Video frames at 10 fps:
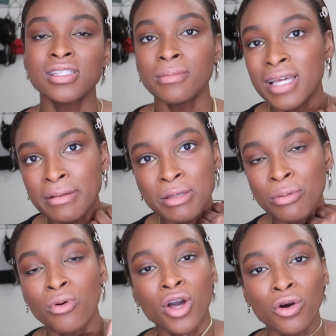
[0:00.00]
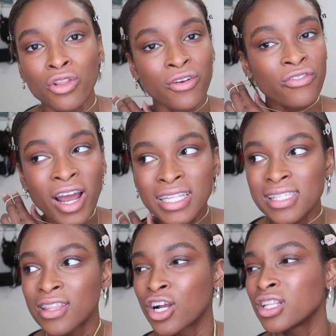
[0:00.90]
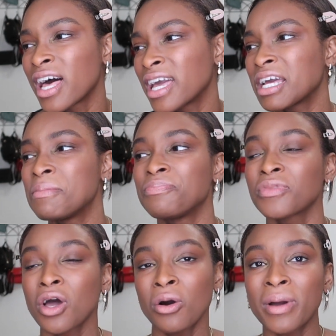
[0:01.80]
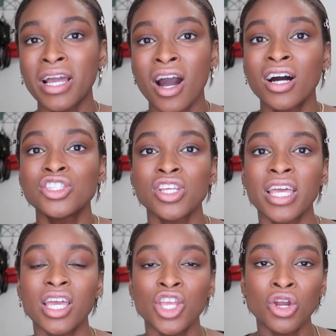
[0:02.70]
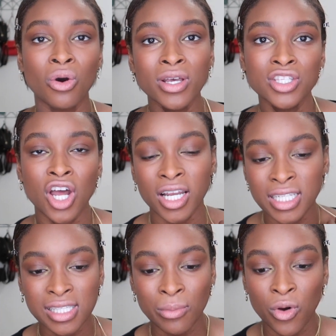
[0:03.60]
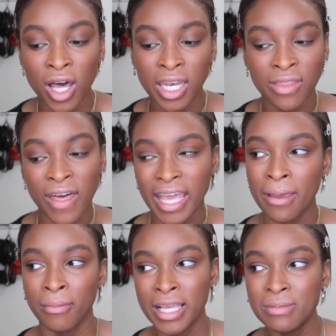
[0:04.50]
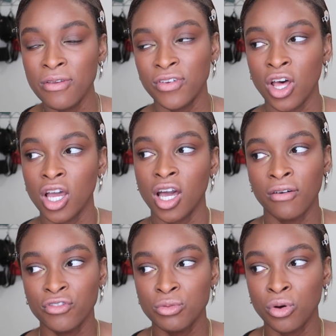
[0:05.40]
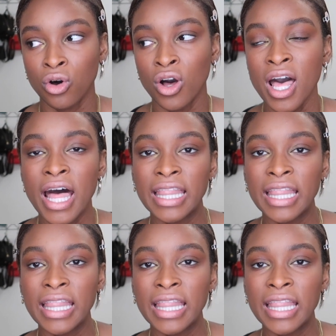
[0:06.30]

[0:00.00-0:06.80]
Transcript: Sometimes people will go to their friends and they're like, oh my gosh, like you're always talking to someone, and like it makes me feel uncomfortable